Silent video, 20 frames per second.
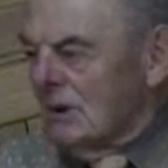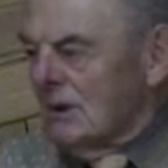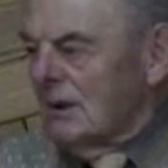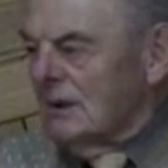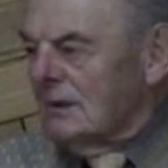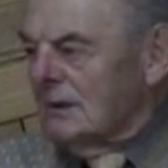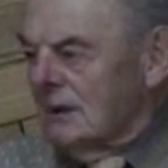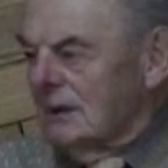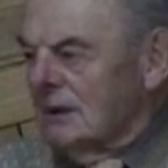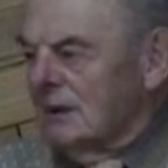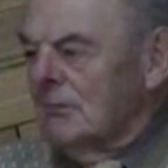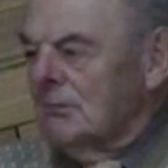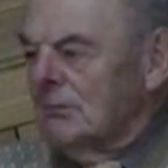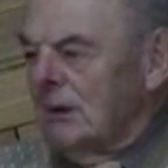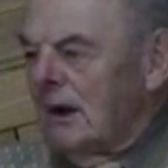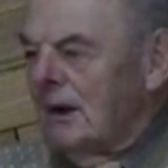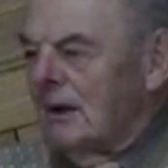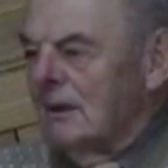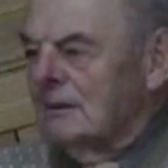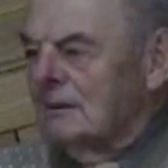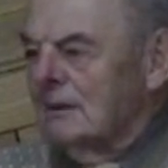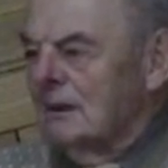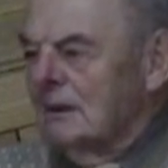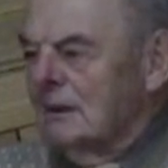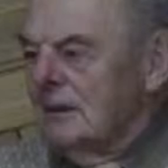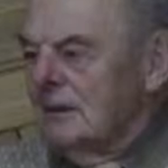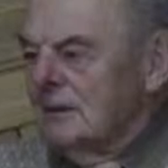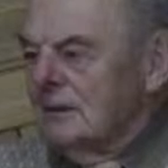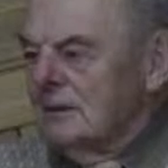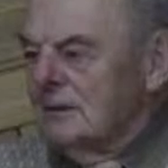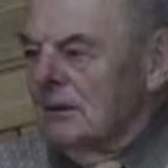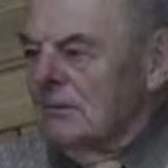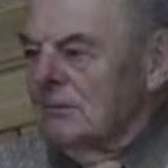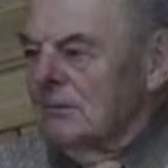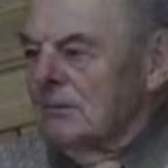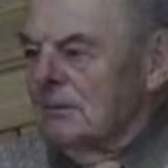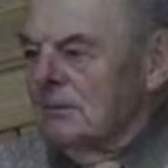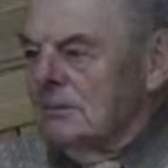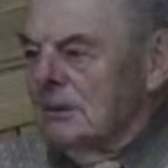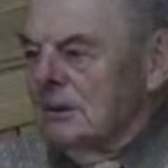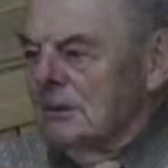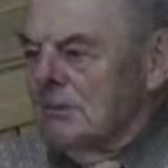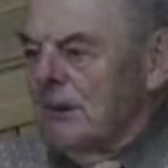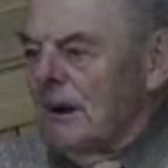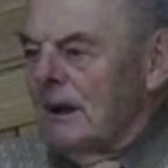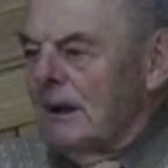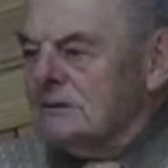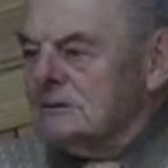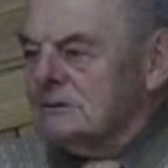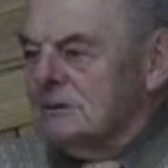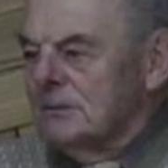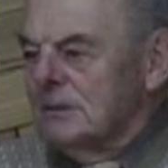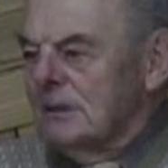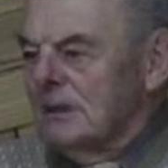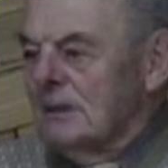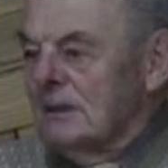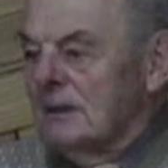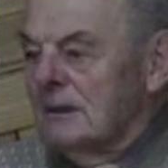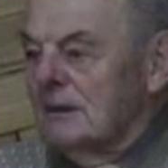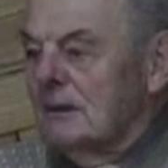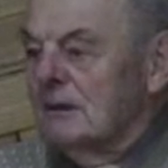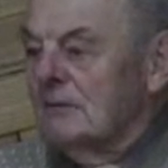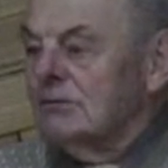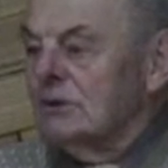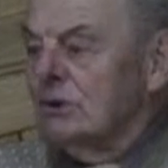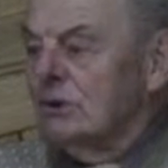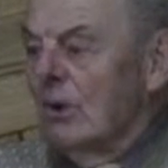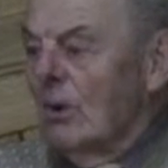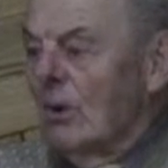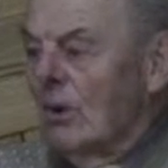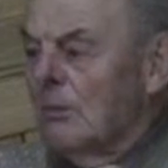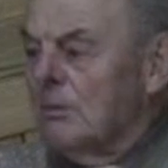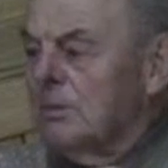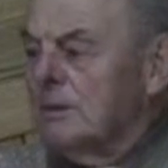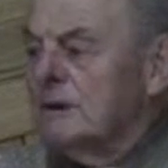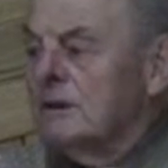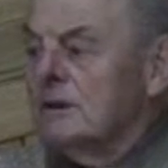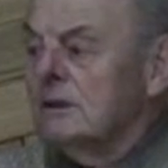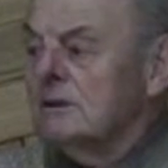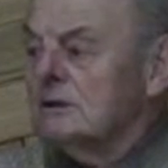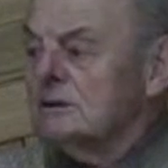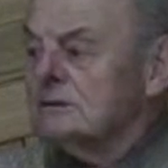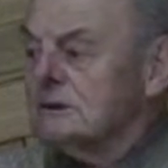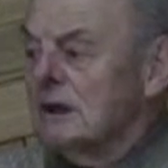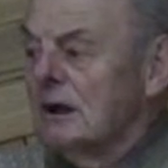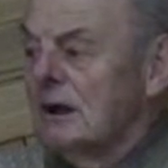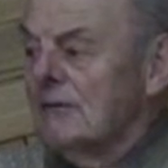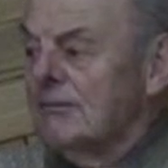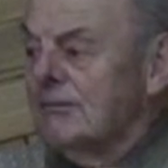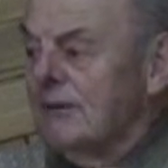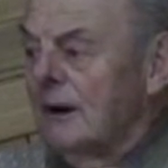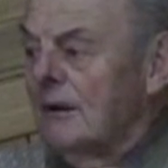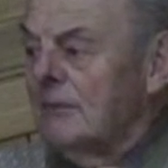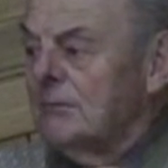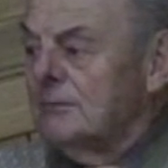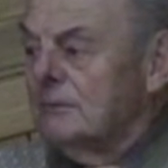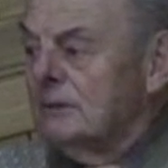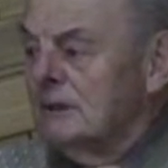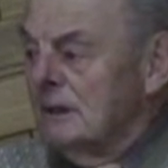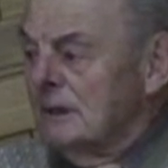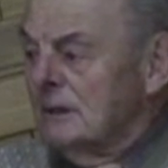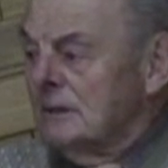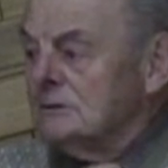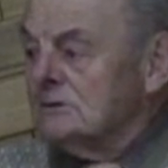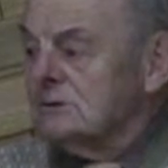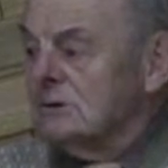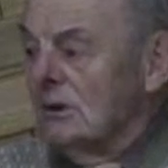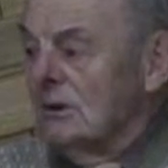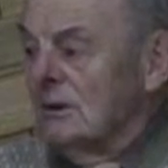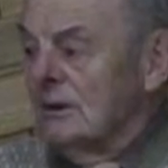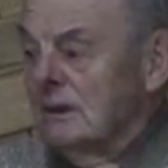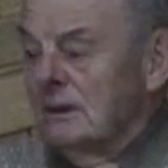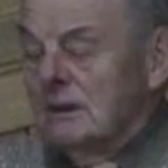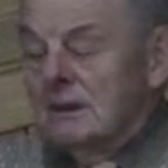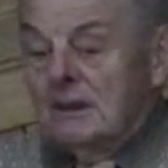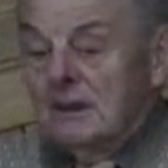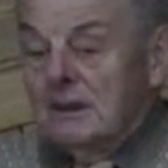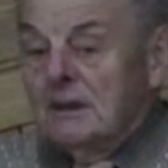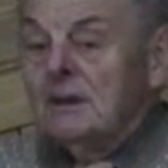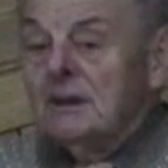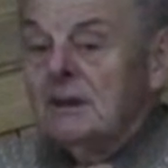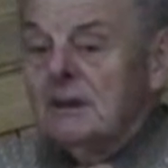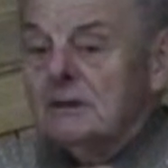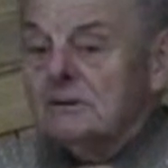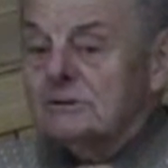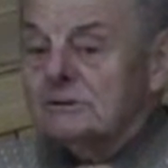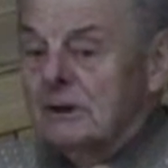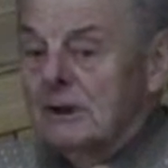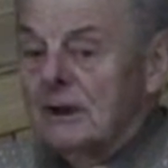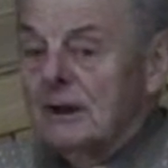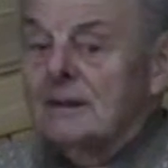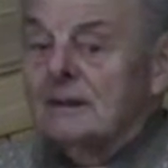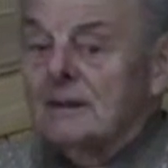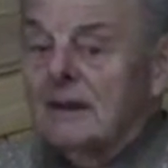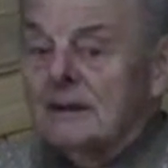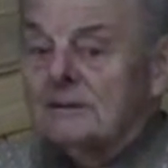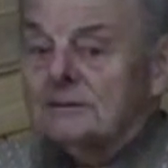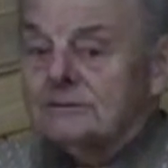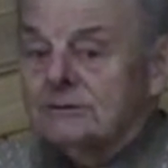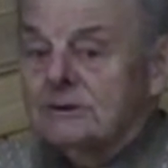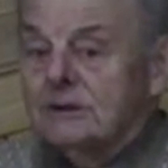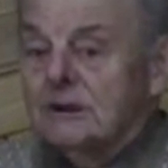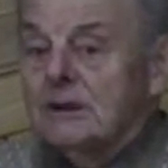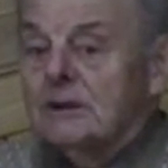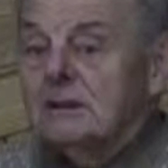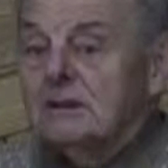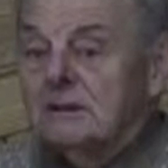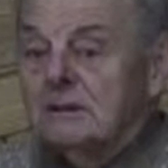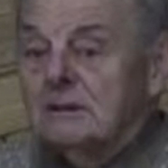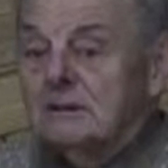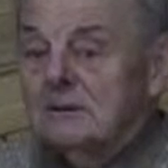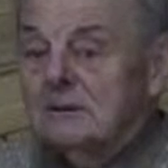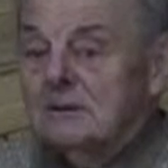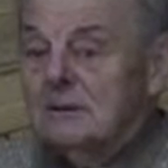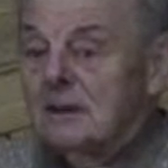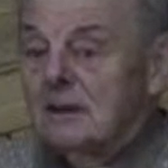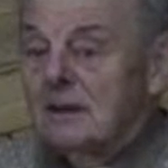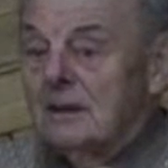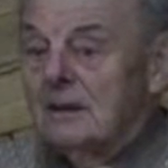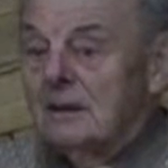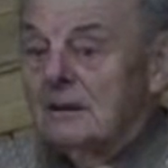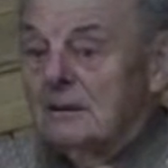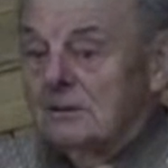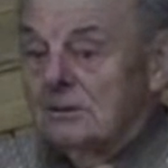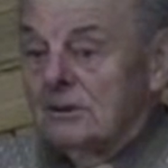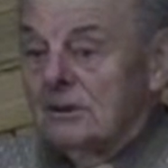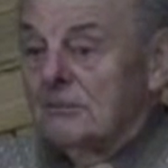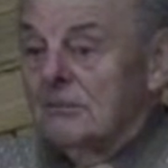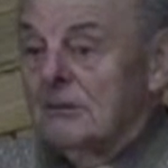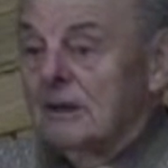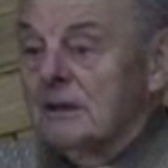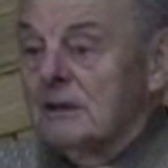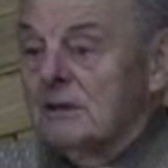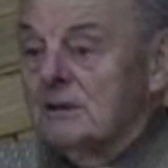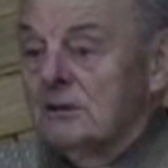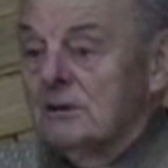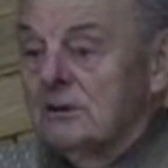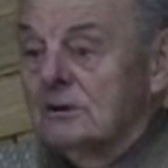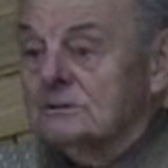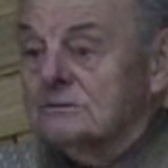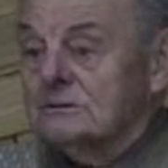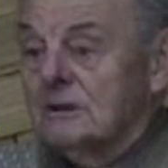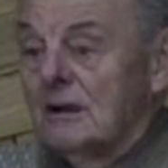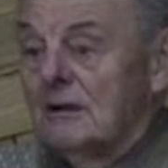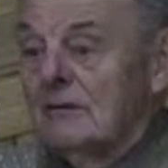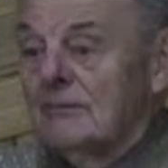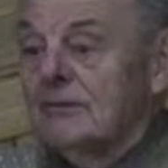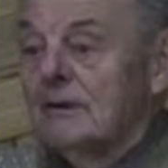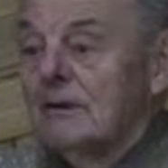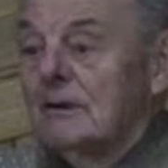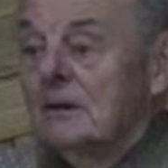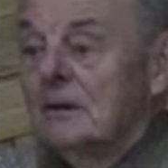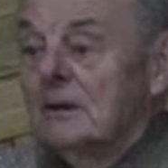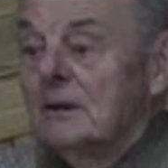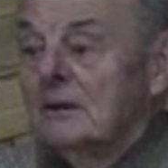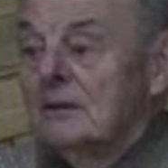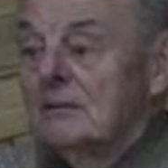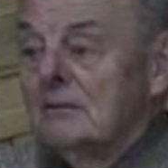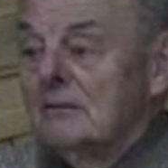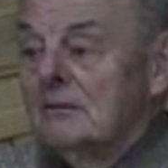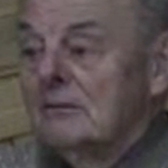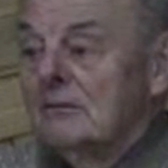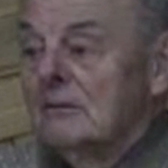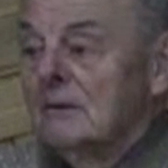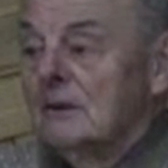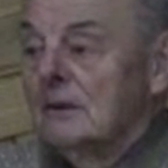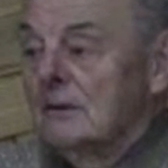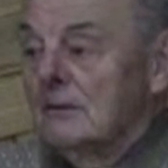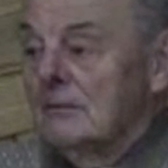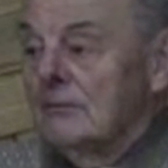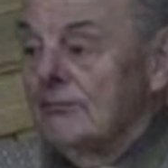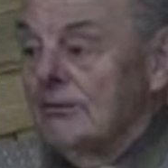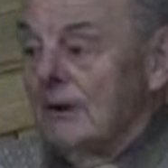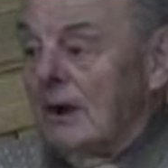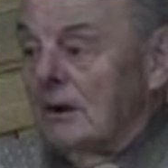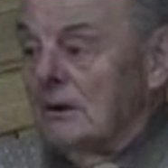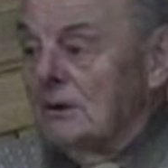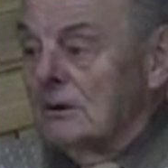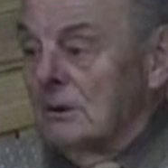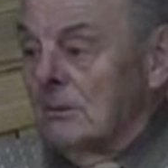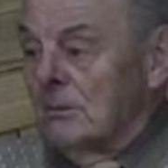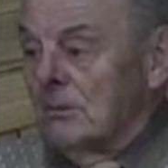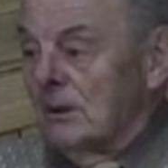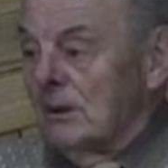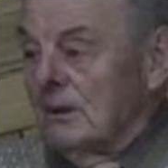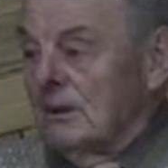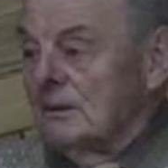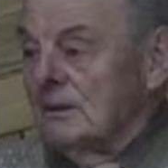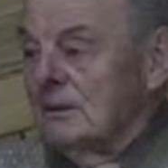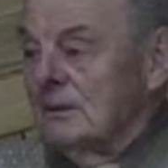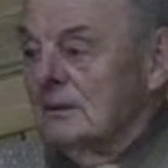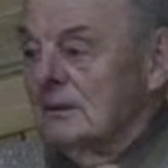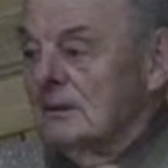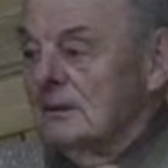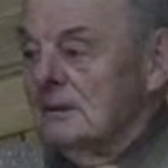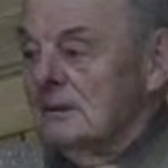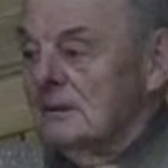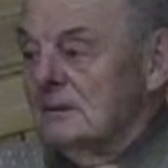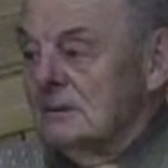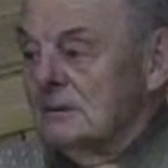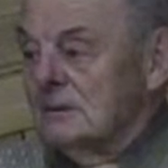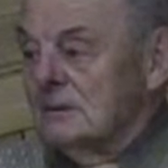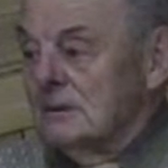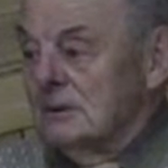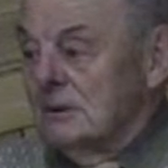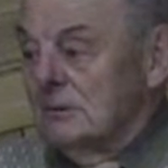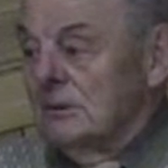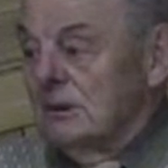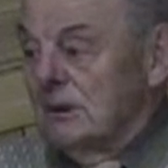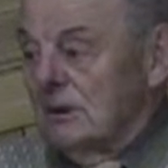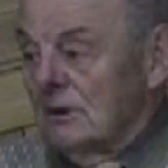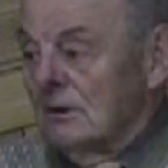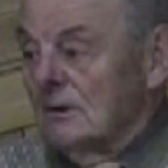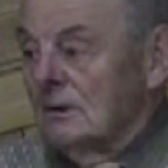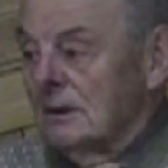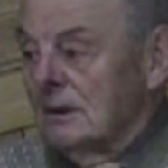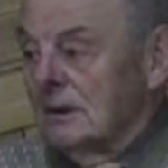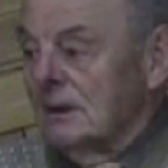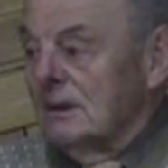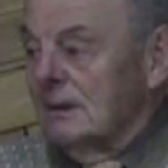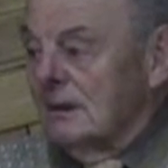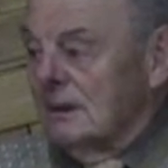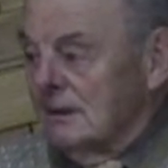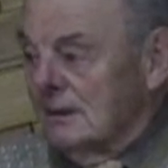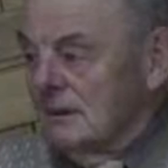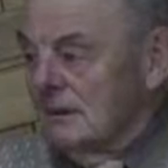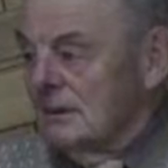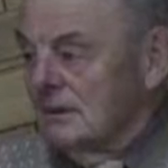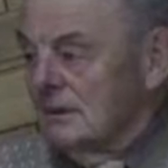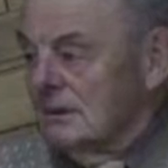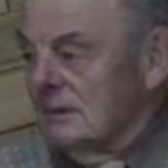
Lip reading: talking about the possibility of you opening yourself up. So he hits you on that cheek, and you're making yourself vulnerable to be hurt again.